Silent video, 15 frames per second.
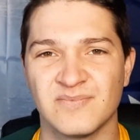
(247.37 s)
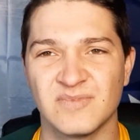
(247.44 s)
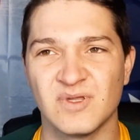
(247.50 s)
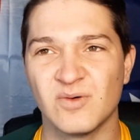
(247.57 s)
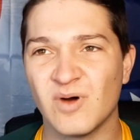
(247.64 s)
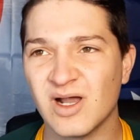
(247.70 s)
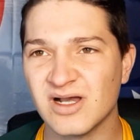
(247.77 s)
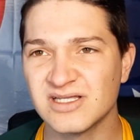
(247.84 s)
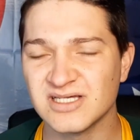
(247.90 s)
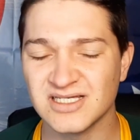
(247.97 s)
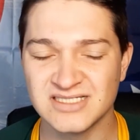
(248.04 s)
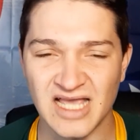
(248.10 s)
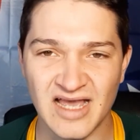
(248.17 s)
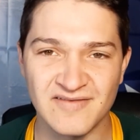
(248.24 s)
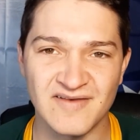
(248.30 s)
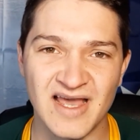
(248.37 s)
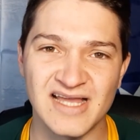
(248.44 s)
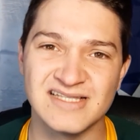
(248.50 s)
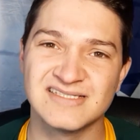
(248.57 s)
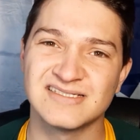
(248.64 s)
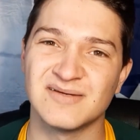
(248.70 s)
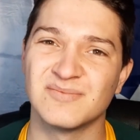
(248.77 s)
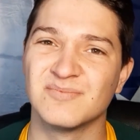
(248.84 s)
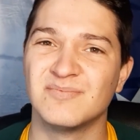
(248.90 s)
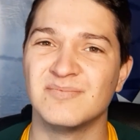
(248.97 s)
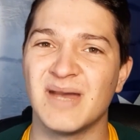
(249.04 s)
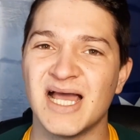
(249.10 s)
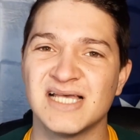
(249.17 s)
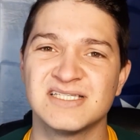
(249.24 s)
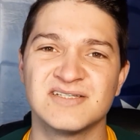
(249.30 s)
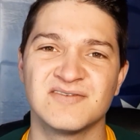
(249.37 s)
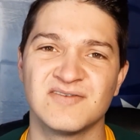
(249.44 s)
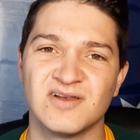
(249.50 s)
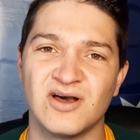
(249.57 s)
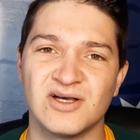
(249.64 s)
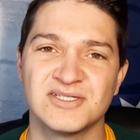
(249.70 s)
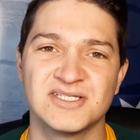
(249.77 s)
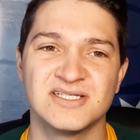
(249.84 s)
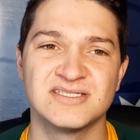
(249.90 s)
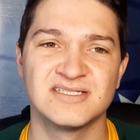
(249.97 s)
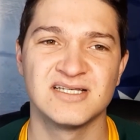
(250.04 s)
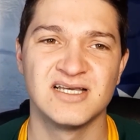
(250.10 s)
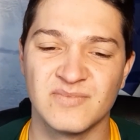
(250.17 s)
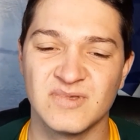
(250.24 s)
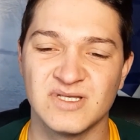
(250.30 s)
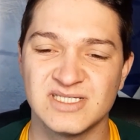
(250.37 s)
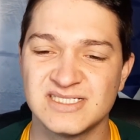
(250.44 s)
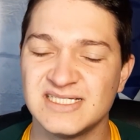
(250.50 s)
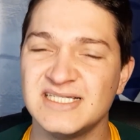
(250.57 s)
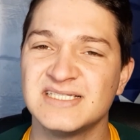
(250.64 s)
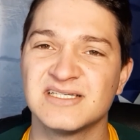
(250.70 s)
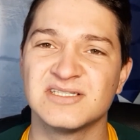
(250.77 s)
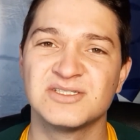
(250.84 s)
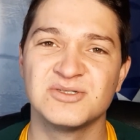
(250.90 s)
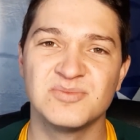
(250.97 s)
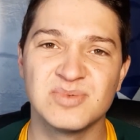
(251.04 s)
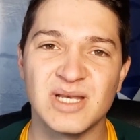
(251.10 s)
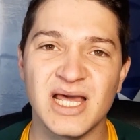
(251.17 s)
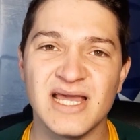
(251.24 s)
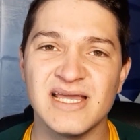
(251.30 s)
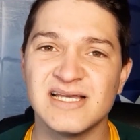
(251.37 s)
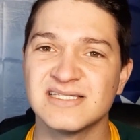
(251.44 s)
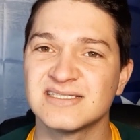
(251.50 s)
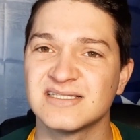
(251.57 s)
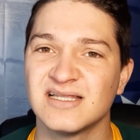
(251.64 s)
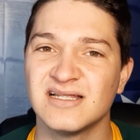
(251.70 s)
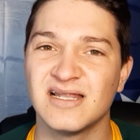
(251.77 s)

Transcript: The Waratahs have had some massive losses this season to players.